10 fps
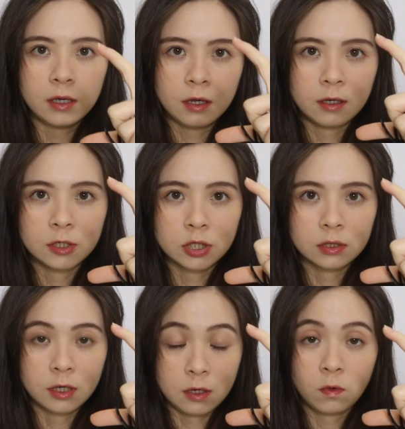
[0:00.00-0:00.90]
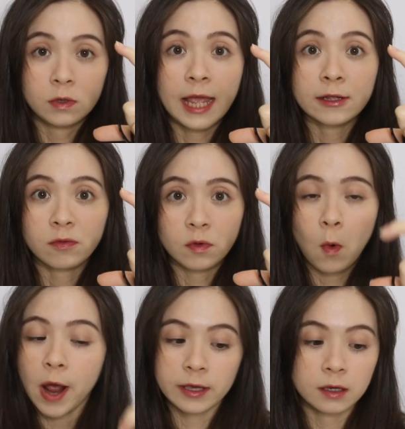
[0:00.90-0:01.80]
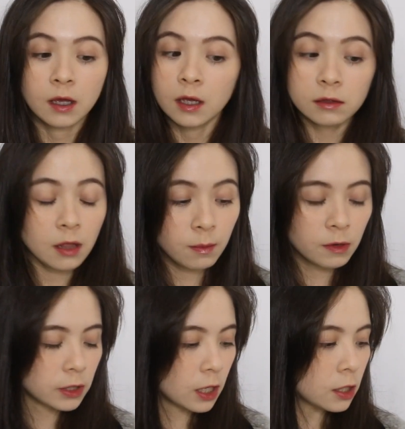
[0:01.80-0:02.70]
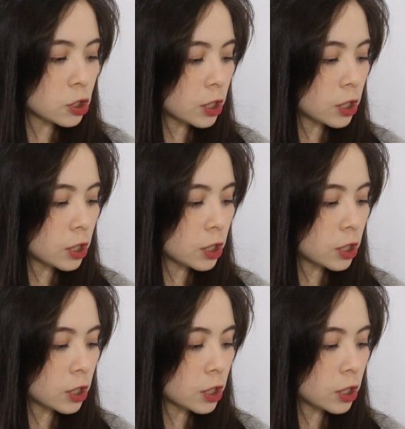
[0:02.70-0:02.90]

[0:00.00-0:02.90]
the length of the wire. Damn irritating